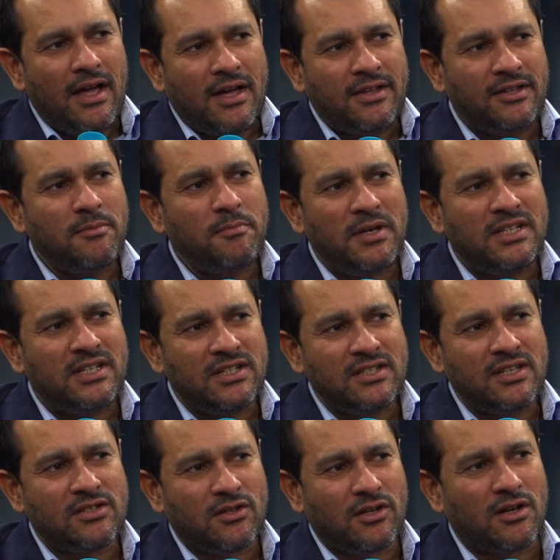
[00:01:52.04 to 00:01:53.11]
I think the PGC
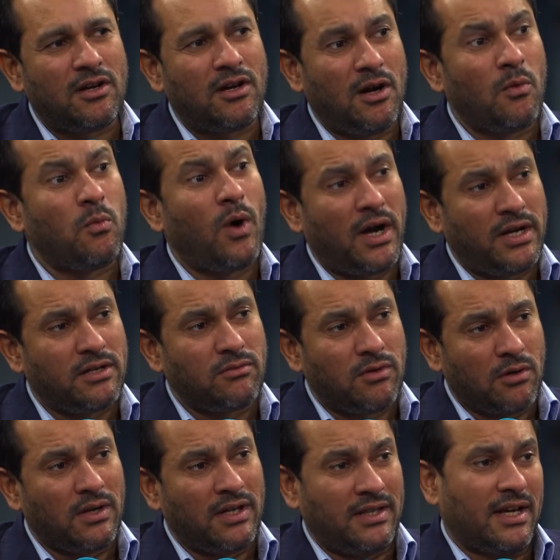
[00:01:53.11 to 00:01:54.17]
has got a wider
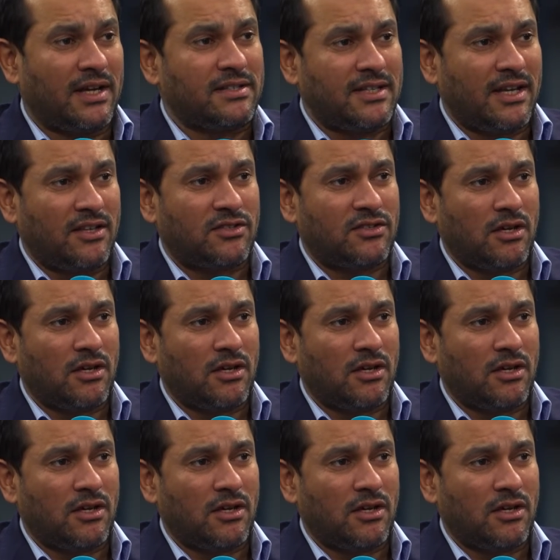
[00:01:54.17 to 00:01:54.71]
role in that sense.